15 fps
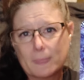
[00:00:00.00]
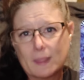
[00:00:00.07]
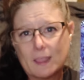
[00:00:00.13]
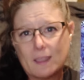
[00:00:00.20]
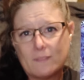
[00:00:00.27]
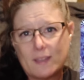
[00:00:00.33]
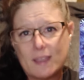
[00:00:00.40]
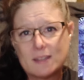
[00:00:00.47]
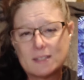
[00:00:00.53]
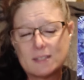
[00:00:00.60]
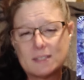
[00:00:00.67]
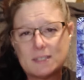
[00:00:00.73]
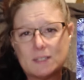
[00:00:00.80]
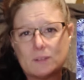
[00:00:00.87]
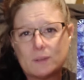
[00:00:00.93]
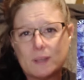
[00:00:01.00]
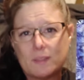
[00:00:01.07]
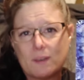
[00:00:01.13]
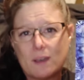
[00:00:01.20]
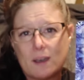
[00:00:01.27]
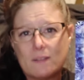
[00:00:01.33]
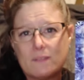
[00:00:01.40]
have had to deal with,
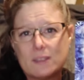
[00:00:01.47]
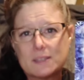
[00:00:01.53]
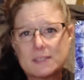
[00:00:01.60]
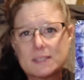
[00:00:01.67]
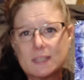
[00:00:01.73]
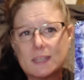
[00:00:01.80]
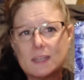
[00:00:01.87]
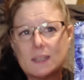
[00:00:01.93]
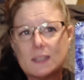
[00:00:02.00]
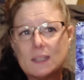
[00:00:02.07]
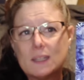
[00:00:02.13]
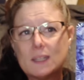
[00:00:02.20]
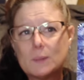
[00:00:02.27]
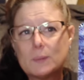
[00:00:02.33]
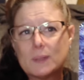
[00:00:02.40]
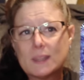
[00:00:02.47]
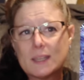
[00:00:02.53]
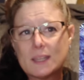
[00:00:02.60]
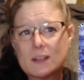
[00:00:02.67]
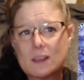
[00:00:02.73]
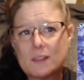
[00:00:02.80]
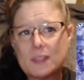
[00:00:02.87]
obviously. But
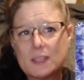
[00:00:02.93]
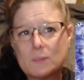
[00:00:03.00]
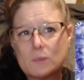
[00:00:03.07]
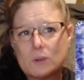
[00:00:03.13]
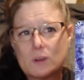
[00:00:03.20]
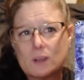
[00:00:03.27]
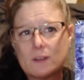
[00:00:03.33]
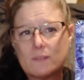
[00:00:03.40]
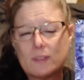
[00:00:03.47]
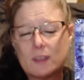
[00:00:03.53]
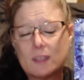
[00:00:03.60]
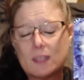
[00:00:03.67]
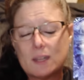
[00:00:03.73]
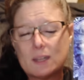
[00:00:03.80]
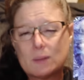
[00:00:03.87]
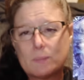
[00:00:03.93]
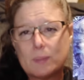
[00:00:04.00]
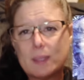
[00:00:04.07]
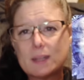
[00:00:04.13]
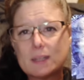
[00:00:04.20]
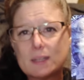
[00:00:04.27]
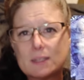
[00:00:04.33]
then on the more of the
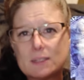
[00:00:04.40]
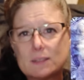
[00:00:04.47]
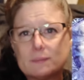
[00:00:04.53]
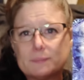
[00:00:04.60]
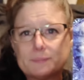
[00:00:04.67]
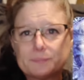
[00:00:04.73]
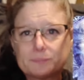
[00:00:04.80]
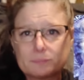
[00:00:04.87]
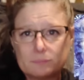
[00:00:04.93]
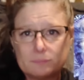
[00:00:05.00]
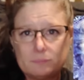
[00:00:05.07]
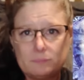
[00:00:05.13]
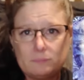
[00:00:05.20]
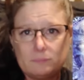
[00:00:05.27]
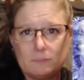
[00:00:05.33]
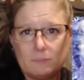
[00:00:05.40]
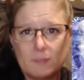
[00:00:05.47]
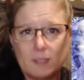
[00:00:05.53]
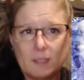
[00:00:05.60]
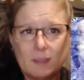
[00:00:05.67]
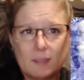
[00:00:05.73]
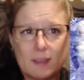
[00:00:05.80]
independent
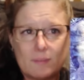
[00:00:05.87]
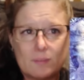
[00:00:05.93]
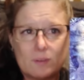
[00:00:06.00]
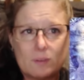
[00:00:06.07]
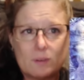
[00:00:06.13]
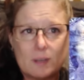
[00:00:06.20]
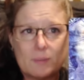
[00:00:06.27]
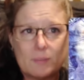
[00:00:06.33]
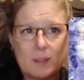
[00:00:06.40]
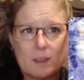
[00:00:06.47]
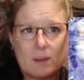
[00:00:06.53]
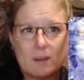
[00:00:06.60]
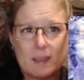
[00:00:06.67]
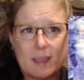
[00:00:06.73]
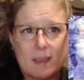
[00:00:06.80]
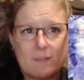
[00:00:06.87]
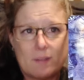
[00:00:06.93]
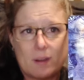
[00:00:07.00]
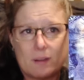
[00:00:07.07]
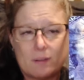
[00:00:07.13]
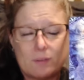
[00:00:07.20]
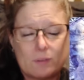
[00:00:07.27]
level, we all have
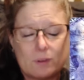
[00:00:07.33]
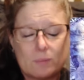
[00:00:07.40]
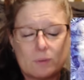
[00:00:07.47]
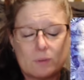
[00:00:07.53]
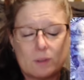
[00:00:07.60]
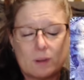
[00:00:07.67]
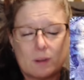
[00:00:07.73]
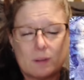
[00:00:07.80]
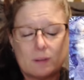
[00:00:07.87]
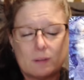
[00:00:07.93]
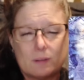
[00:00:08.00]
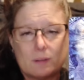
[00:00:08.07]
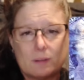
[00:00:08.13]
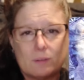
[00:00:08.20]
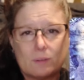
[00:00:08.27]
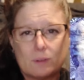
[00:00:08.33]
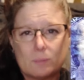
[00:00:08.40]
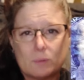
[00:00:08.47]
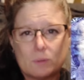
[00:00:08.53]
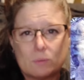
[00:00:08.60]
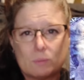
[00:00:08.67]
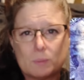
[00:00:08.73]
our normal our
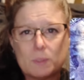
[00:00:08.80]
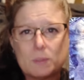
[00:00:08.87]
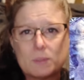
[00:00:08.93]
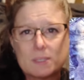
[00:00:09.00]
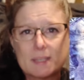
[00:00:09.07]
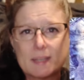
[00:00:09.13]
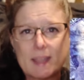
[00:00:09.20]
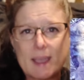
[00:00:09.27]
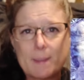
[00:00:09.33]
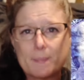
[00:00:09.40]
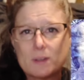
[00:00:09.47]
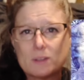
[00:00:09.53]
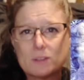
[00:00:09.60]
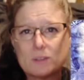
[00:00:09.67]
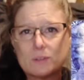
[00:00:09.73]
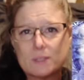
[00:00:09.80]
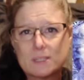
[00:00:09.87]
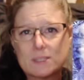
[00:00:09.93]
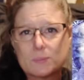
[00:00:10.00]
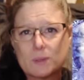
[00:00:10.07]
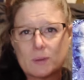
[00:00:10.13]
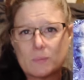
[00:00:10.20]
normal wounds that happen to
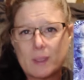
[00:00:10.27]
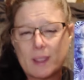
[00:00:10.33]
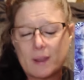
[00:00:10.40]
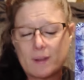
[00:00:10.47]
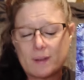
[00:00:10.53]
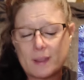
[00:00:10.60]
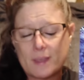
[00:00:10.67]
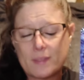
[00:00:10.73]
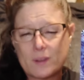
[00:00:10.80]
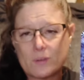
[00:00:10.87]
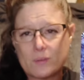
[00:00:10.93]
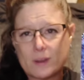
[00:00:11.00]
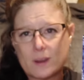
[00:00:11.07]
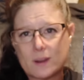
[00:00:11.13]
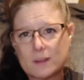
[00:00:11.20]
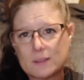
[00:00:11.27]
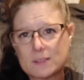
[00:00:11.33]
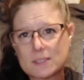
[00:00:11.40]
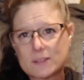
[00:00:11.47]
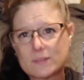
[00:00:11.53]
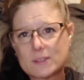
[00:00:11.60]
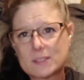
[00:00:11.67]
us one way or another,
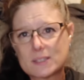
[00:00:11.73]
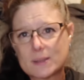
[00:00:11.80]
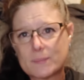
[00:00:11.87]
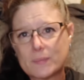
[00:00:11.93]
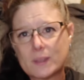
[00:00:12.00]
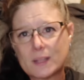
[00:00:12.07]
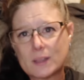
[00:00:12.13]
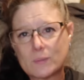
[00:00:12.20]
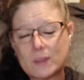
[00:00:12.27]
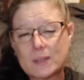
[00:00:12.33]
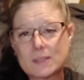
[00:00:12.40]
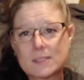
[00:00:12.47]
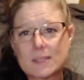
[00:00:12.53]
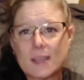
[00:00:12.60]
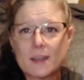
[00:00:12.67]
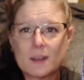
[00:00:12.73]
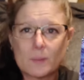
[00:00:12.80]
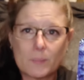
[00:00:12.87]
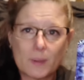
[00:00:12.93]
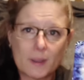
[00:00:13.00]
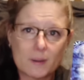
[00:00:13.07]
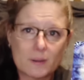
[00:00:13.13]
regardless if it's something that we decided
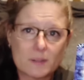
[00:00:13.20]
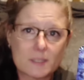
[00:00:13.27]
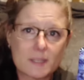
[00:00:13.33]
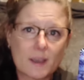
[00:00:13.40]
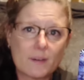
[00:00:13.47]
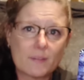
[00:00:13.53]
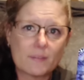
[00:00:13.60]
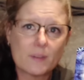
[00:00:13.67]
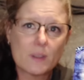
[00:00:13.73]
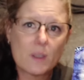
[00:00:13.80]
upon ourselves